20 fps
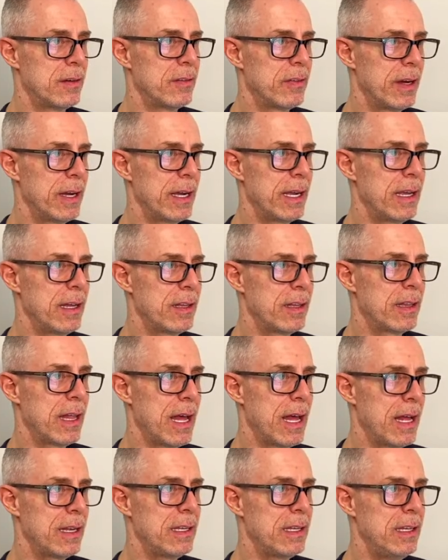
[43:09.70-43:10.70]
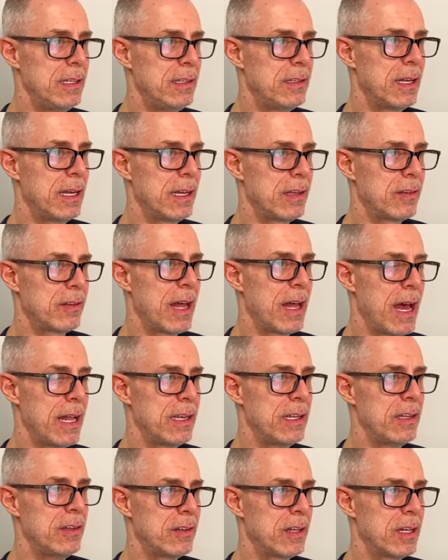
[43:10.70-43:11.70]
If I get that, he takes that,
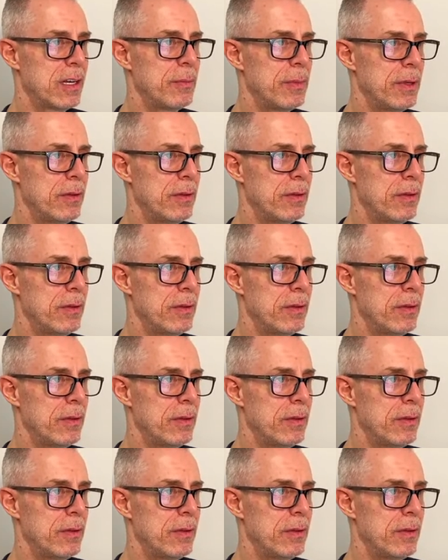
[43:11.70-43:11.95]
and he's going to